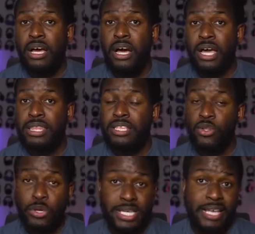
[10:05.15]
I
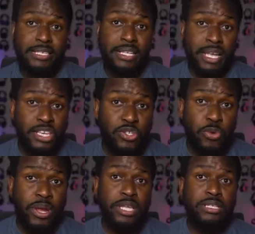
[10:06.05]
think noise cancelling is
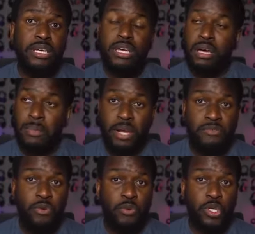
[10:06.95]
great, a
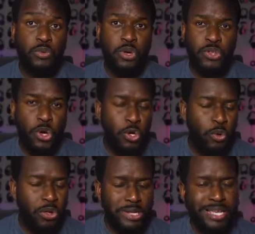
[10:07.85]
microphone works well, the audio
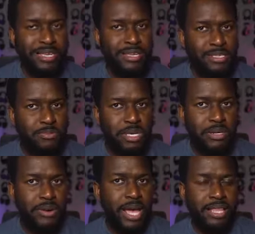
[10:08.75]
quality is
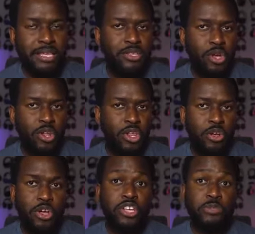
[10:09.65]
meager, and there are not a
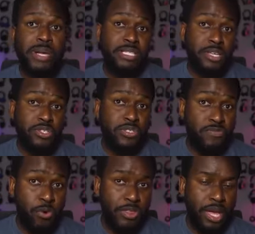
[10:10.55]
lot of customizations
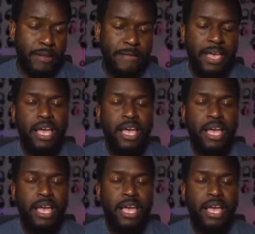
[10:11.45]
for that.